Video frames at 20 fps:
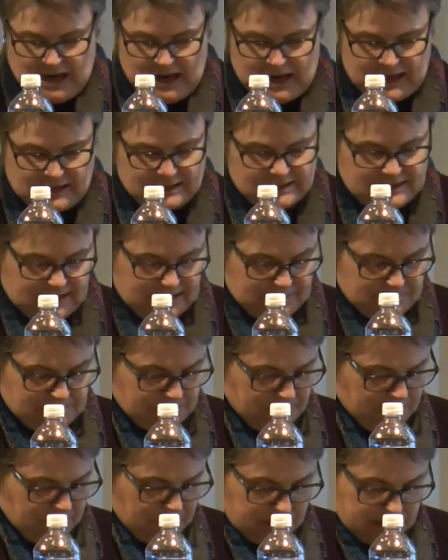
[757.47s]
And um,
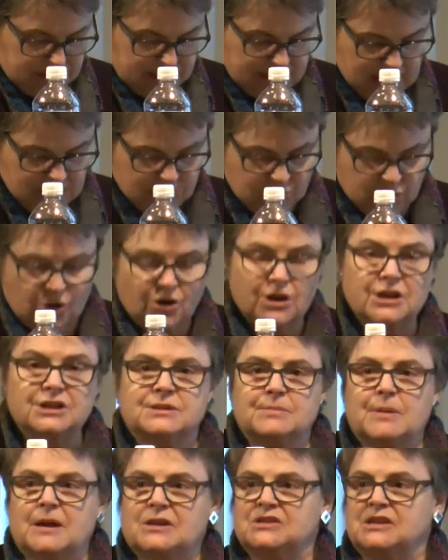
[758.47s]
the contemporary
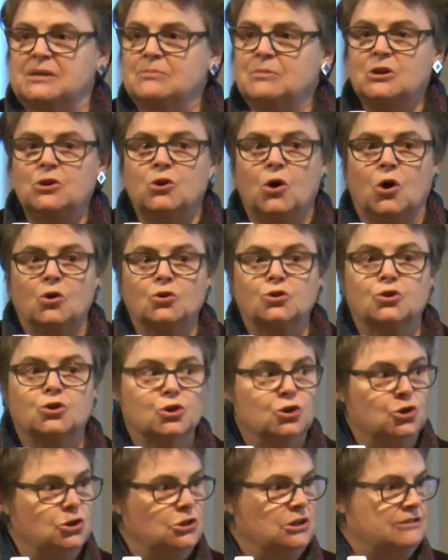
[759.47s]
is about something called
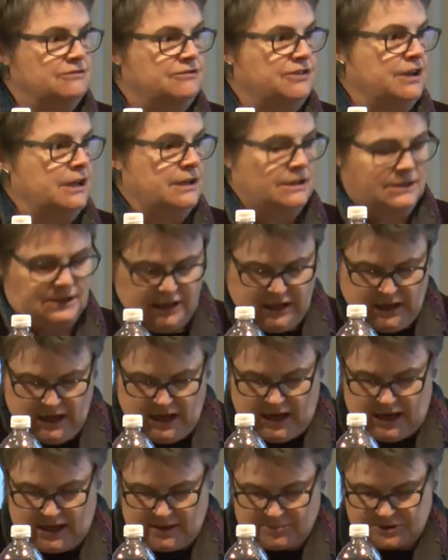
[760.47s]
girl effect.
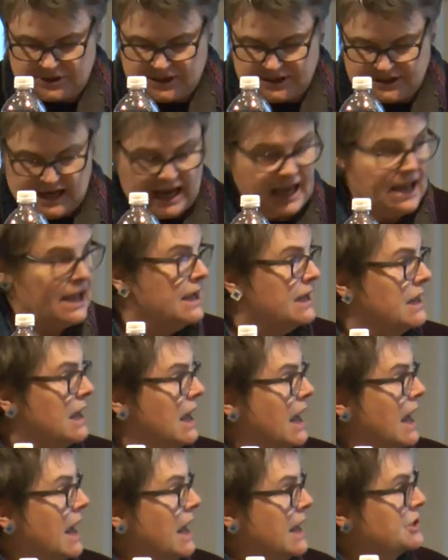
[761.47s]
Um, today,
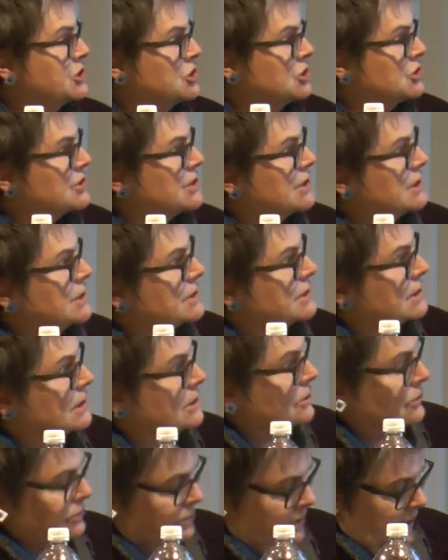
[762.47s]
agencies,
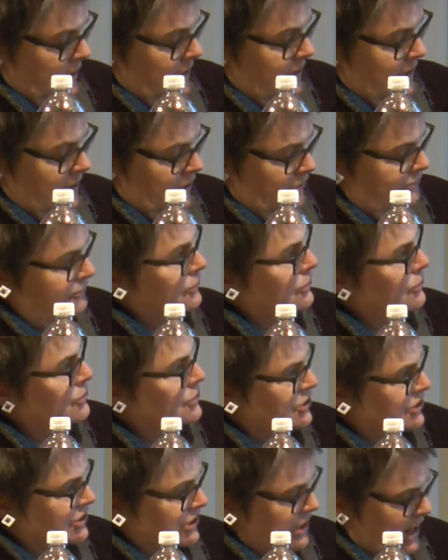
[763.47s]
oh, now, first